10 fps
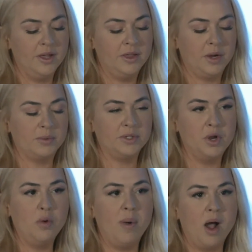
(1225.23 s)
There was
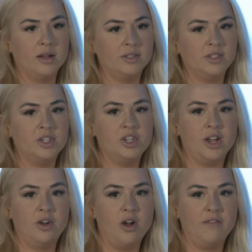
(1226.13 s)
no box to
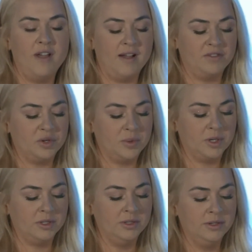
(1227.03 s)
check off
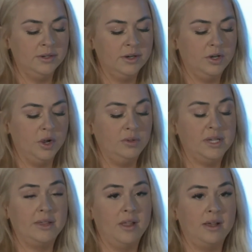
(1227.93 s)
afterward, no
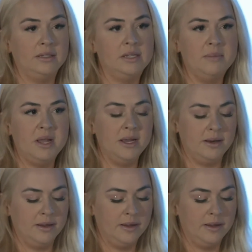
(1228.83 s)
deadline to meet,